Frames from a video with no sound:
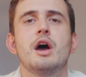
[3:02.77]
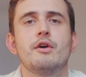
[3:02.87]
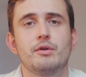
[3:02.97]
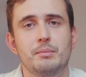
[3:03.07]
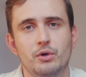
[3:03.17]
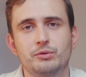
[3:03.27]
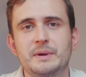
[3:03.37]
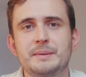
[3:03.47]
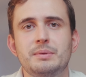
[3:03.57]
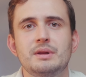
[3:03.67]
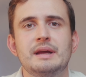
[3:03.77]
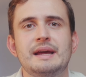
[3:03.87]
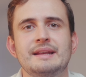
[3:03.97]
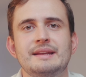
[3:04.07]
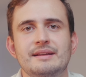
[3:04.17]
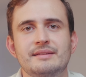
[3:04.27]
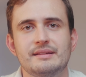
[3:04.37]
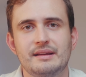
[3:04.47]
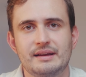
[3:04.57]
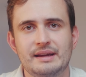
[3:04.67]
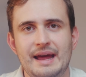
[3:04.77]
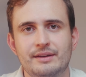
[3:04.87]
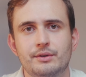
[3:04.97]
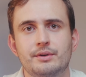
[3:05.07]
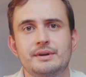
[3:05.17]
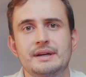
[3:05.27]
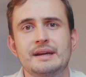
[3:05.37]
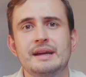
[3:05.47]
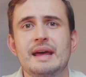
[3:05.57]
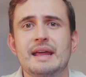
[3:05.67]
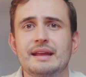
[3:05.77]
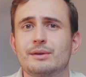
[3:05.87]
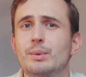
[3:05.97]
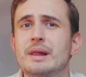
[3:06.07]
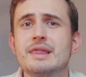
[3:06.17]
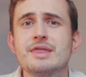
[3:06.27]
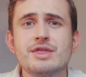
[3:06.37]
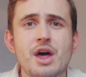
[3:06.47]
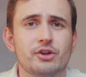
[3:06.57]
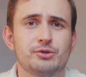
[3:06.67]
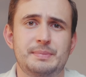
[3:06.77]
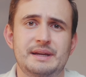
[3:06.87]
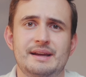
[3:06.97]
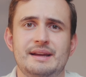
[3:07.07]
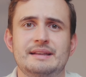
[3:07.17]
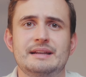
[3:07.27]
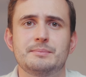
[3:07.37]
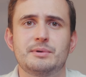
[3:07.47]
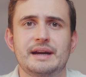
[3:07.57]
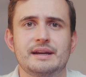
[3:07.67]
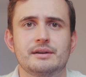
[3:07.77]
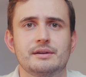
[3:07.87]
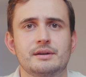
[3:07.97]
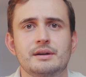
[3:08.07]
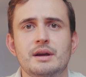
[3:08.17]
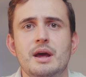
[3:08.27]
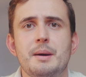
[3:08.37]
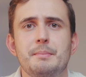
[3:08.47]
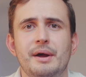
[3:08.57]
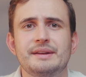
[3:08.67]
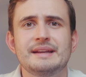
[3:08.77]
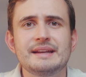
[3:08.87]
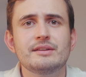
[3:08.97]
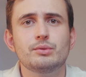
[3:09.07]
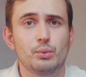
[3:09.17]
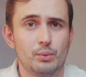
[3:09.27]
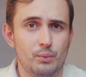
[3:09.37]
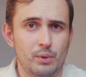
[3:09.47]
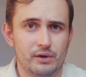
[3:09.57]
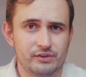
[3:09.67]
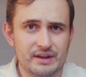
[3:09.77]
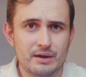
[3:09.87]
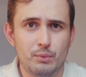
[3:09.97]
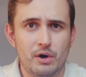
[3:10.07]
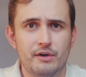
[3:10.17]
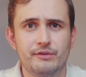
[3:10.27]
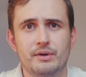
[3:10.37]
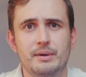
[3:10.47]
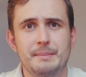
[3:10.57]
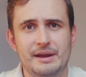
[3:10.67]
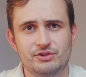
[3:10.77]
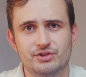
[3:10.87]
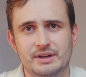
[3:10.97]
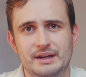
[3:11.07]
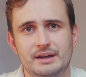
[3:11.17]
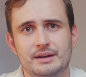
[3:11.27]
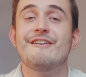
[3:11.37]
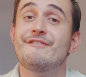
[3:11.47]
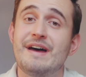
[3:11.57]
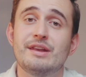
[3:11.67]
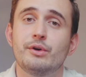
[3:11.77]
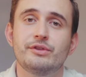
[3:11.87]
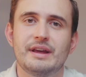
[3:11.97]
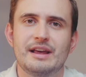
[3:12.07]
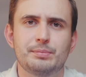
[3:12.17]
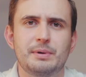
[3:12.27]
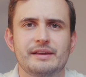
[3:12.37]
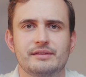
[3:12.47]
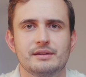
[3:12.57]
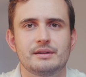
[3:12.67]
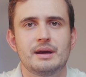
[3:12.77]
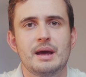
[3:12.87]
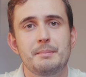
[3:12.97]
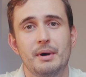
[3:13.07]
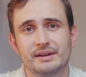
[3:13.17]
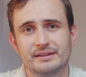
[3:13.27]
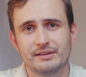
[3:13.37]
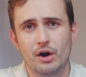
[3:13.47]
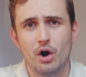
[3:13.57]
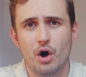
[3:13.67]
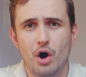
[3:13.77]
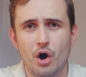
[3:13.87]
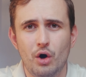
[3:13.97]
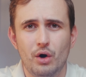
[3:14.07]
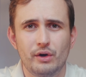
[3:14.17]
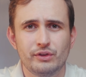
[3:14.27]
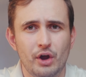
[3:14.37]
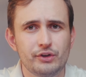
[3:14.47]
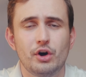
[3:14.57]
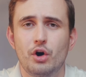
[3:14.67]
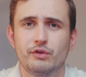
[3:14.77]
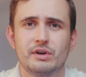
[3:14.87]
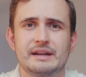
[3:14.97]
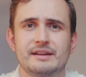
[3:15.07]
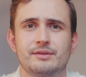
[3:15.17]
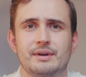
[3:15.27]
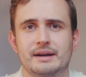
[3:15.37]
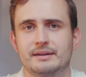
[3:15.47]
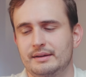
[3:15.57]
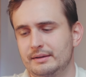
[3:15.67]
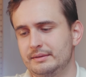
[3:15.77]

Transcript: For most people in this category, that will not be a deal breaker, but it is still worth mentioning. Fan noise is present, but it's not overly distracting.